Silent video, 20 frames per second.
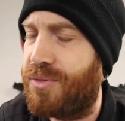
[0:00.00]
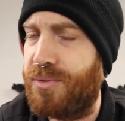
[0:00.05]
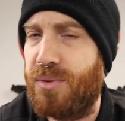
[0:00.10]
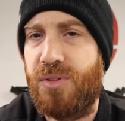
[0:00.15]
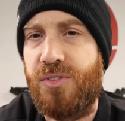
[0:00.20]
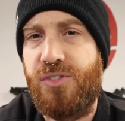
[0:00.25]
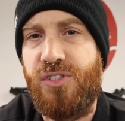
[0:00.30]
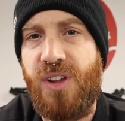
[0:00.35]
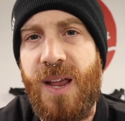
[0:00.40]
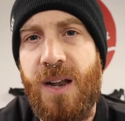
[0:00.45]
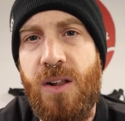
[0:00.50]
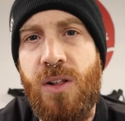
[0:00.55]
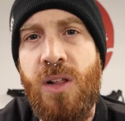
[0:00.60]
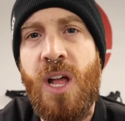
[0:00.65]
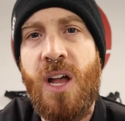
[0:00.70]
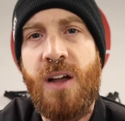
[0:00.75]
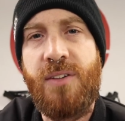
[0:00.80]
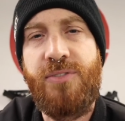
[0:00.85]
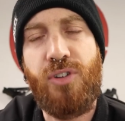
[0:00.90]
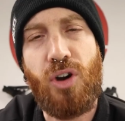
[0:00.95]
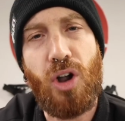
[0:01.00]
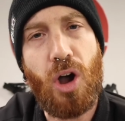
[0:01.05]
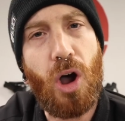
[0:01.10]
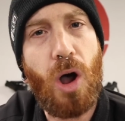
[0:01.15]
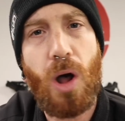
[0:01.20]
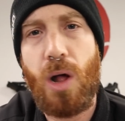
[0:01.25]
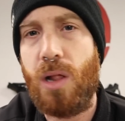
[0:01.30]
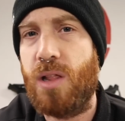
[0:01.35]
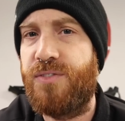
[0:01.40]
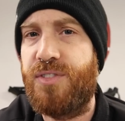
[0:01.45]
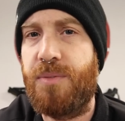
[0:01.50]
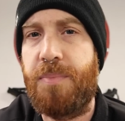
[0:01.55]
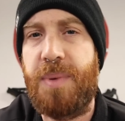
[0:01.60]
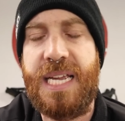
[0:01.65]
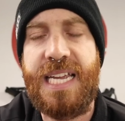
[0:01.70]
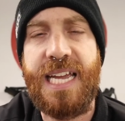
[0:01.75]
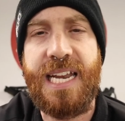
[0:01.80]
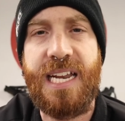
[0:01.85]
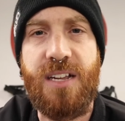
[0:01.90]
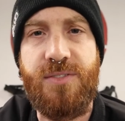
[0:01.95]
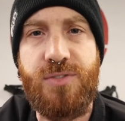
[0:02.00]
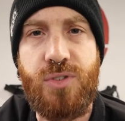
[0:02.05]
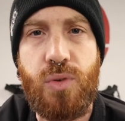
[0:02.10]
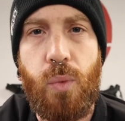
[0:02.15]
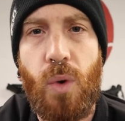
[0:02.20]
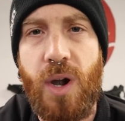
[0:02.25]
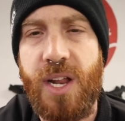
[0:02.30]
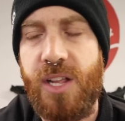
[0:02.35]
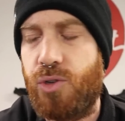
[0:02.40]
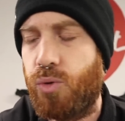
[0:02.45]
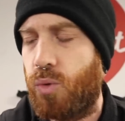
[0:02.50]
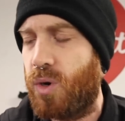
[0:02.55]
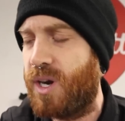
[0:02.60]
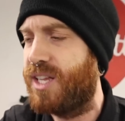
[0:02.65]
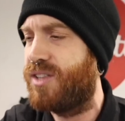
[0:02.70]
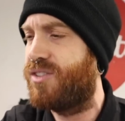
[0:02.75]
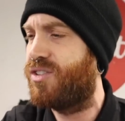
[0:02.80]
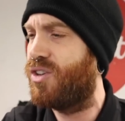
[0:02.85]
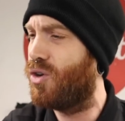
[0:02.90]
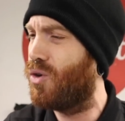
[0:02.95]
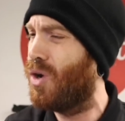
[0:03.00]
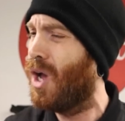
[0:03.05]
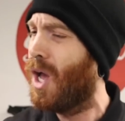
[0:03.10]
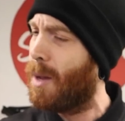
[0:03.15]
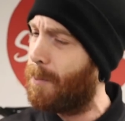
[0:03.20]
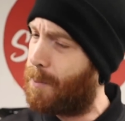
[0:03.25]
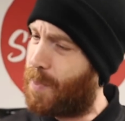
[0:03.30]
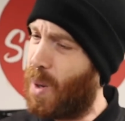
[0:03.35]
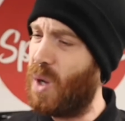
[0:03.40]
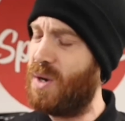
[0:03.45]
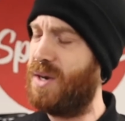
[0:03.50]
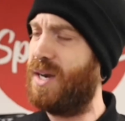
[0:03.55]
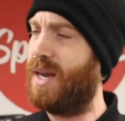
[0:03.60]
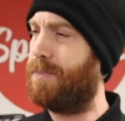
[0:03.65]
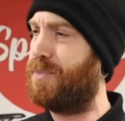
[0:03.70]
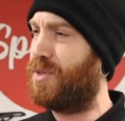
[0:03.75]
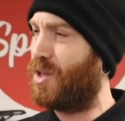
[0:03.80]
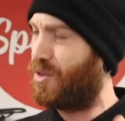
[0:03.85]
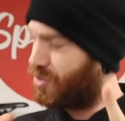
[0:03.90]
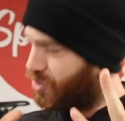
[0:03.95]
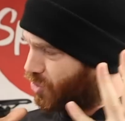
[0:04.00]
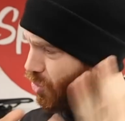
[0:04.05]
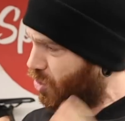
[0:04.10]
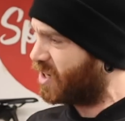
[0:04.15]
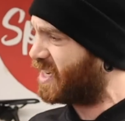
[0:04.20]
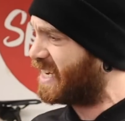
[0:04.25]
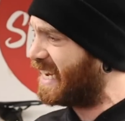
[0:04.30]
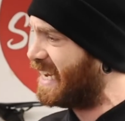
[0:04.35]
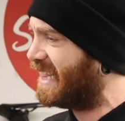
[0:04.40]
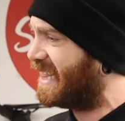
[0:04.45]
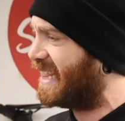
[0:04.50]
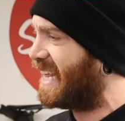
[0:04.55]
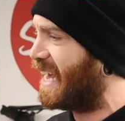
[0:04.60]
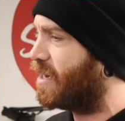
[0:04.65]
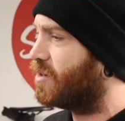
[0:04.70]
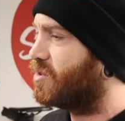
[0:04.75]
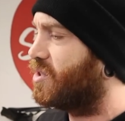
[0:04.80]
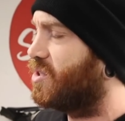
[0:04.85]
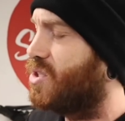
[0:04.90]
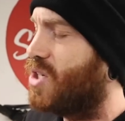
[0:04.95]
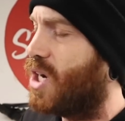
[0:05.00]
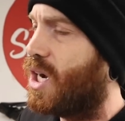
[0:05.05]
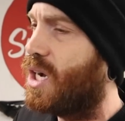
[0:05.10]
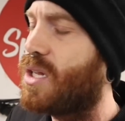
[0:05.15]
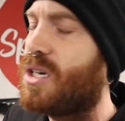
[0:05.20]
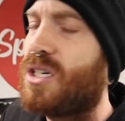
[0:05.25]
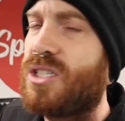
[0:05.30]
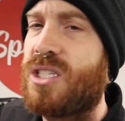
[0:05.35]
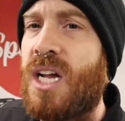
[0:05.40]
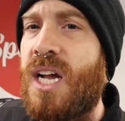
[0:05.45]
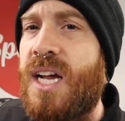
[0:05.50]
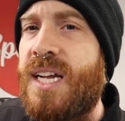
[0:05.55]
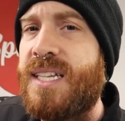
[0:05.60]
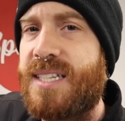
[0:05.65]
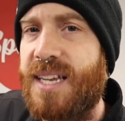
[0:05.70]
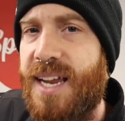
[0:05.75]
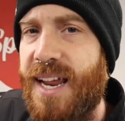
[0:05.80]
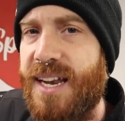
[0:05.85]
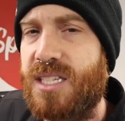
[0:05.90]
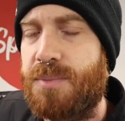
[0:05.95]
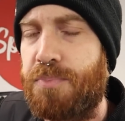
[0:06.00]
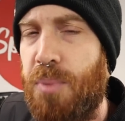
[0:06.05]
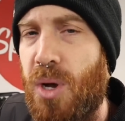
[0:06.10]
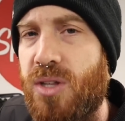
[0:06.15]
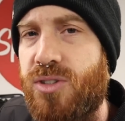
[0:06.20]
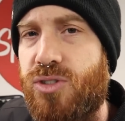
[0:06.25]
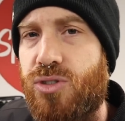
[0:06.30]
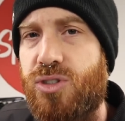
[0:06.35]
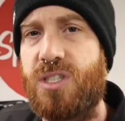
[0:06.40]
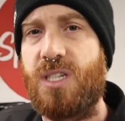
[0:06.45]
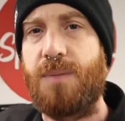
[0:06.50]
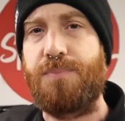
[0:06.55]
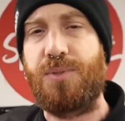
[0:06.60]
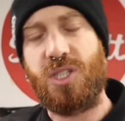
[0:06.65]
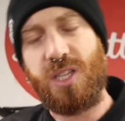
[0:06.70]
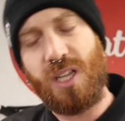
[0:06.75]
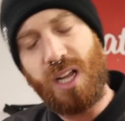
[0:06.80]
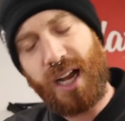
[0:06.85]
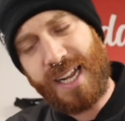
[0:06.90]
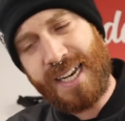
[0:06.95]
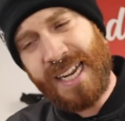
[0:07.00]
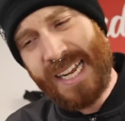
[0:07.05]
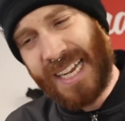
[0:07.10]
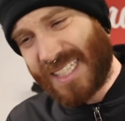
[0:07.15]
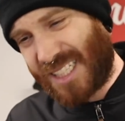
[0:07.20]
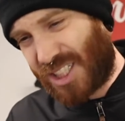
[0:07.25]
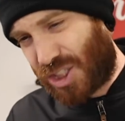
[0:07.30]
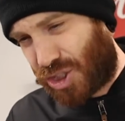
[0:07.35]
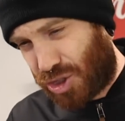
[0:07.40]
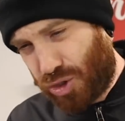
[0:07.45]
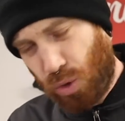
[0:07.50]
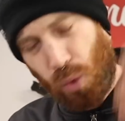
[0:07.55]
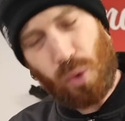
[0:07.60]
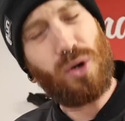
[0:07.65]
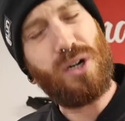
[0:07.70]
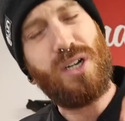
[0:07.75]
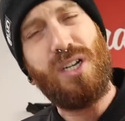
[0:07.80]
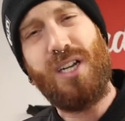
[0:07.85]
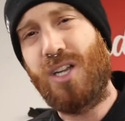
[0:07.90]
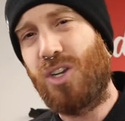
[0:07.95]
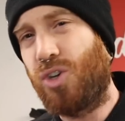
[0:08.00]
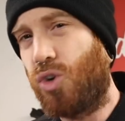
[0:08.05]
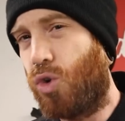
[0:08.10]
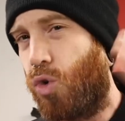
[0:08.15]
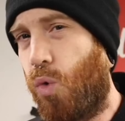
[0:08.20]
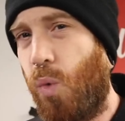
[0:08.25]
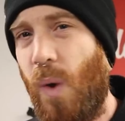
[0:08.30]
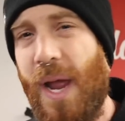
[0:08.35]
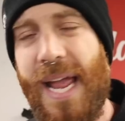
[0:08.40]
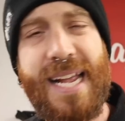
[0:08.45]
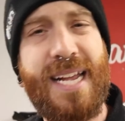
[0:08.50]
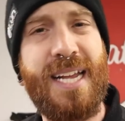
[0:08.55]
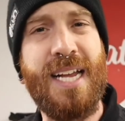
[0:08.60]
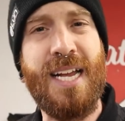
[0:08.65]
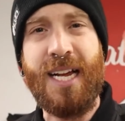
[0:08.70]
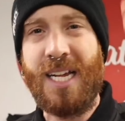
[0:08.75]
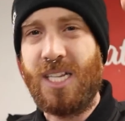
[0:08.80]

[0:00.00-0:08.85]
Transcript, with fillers: through the channel for all of the beginning of 2022, putting up the $13,000 to get a sponsorship slot, short, quick,